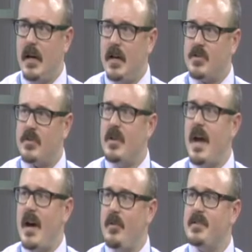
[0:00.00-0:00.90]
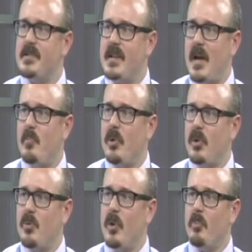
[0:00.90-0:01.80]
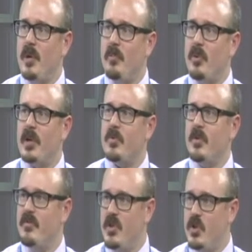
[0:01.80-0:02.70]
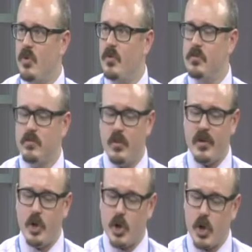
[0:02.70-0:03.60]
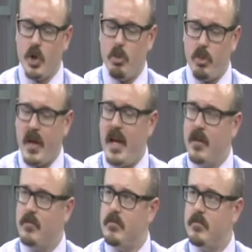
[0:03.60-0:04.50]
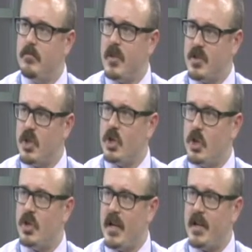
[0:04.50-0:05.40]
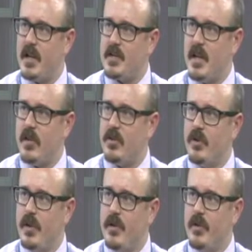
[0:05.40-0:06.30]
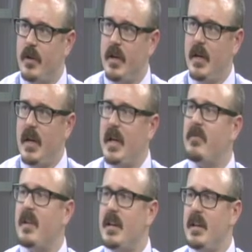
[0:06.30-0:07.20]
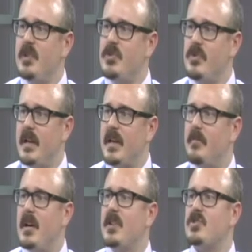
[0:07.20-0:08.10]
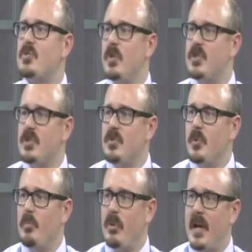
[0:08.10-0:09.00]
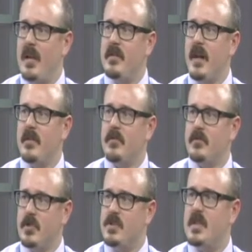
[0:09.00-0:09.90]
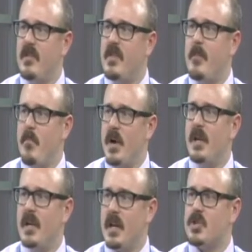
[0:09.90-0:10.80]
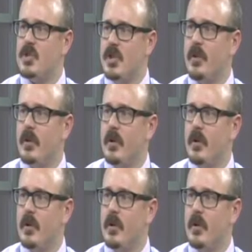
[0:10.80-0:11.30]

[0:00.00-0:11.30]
So now is the time period where people can review what their current plan is going to look like next calendar year, and if they need to, they can make a switch into a plan that could save them money next year.